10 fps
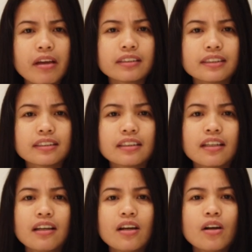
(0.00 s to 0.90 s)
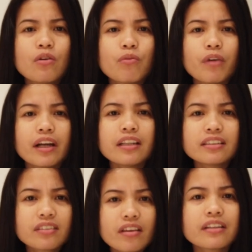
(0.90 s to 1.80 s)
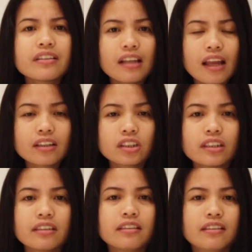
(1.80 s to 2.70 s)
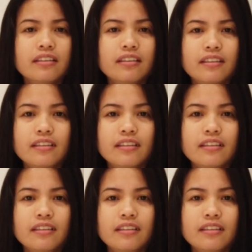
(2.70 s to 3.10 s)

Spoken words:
the best? Why is there election?